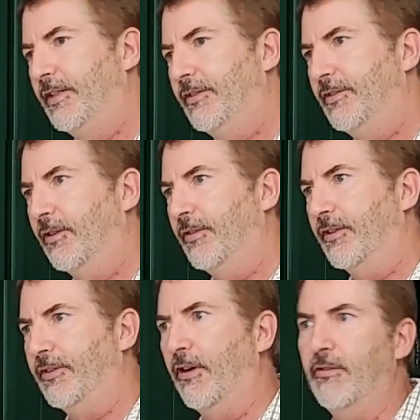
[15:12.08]
So they'll
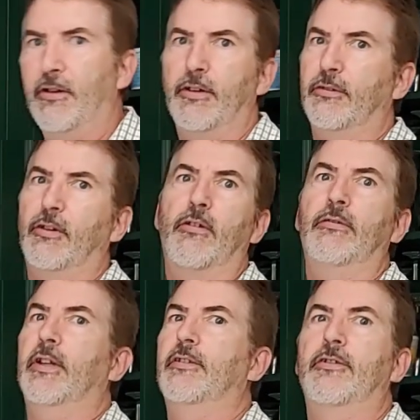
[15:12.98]
say, oh, no, don't,
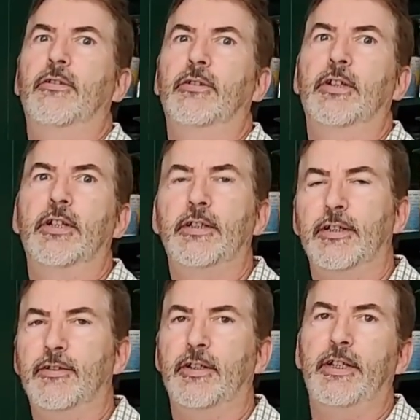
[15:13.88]
that's no good,
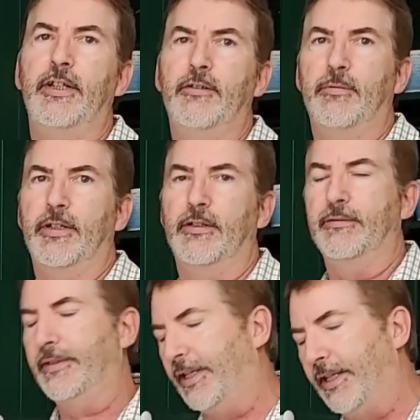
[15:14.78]
this leaks, but
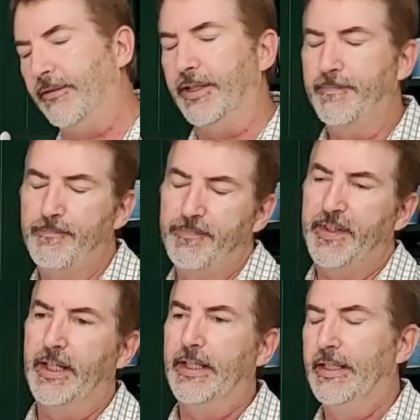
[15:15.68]
anyway.
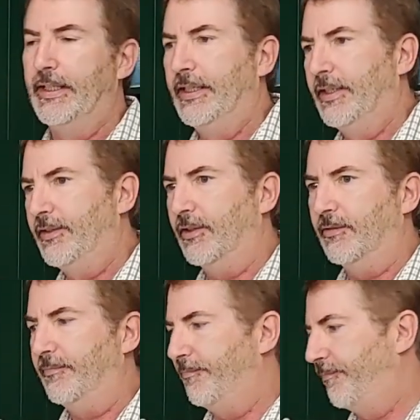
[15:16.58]
So
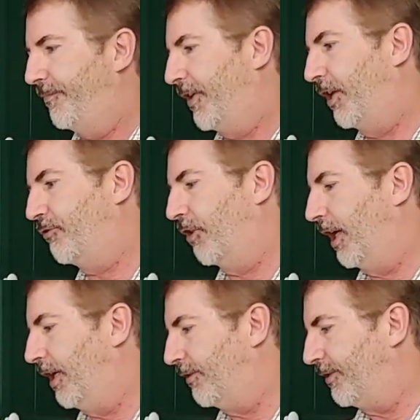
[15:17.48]
I'll try
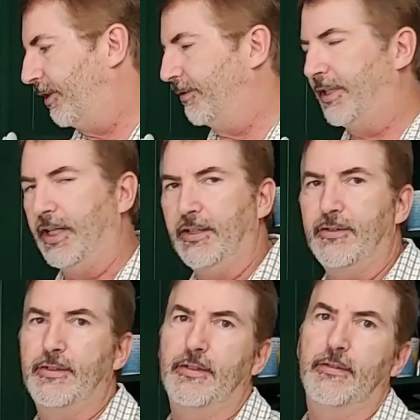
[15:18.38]
it, see how it
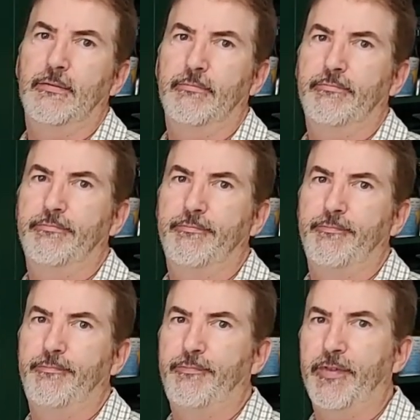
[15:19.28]
tastes.
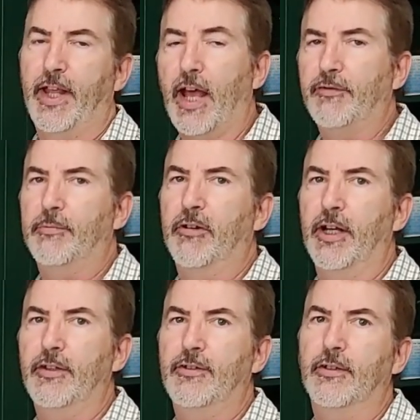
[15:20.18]
Half the
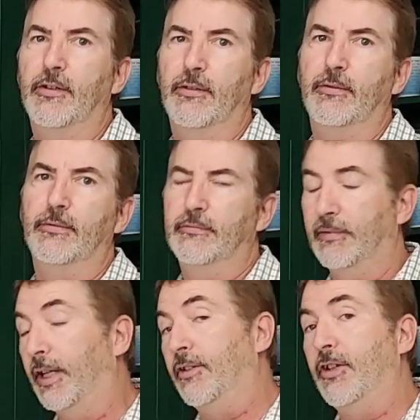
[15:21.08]
price, so
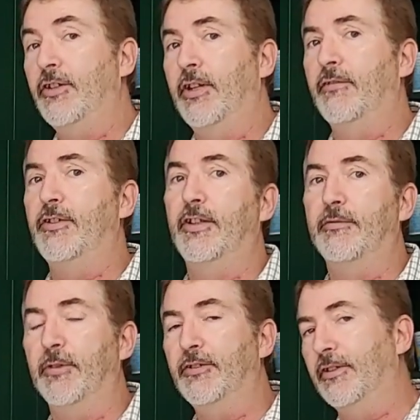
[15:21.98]
I can change it every 6
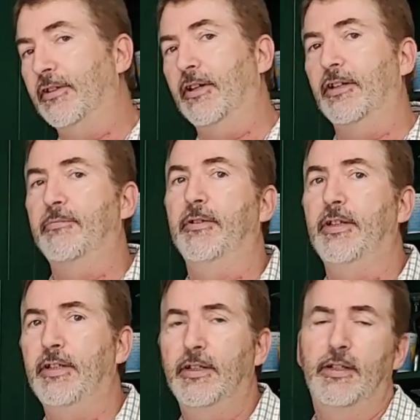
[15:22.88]
months and it costs
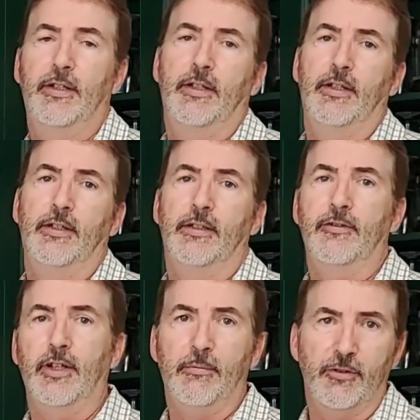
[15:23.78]
me the
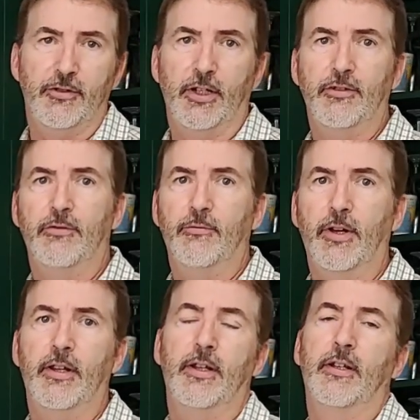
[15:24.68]
same as changing one
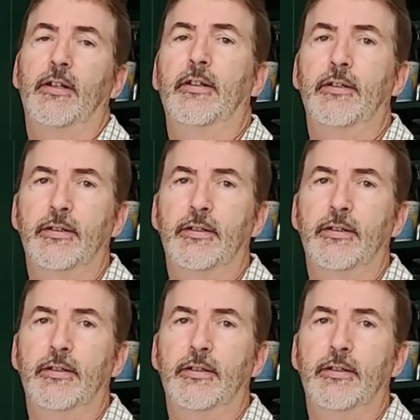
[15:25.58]
of the